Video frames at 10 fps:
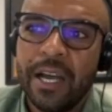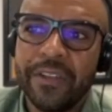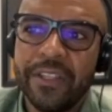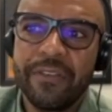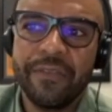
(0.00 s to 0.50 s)
I
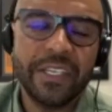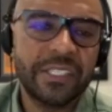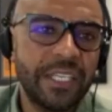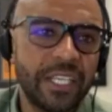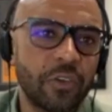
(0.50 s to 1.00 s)
think they've
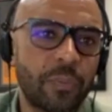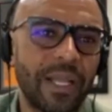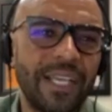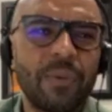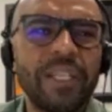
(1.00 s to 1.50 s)
invested in good
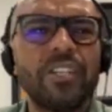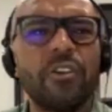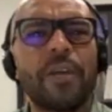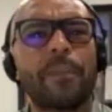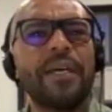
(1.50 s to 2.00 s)
players. When you
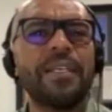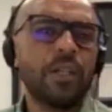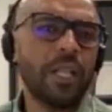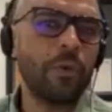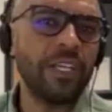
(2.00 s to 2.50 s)
look at players,
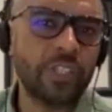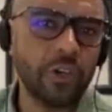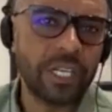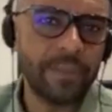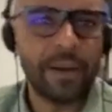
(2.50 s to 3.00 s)
like we're
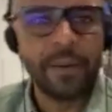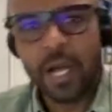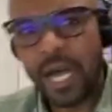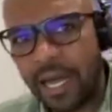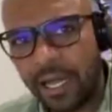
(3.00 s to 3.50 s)
talking about
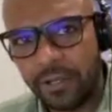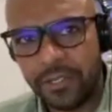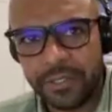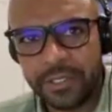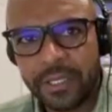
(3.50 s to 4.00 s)

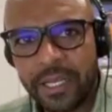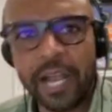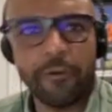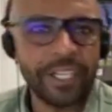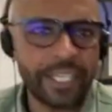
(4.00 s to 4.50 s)
Haaland,
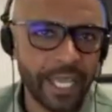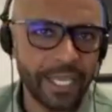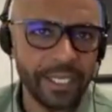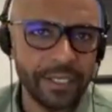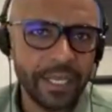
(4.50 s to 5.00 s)
Harry
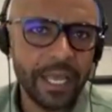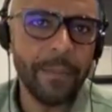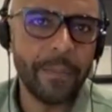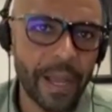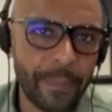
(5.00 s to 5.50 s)
Kane,
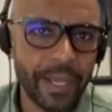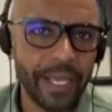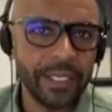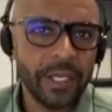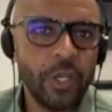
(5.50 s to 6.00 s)

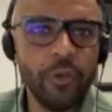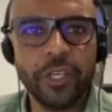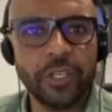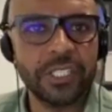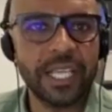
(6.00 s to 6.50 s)
Mbappe, who
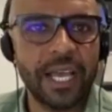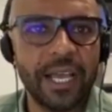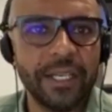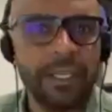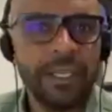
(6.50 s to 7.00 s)
they're going to
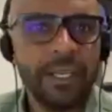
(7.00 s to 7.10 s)
sign.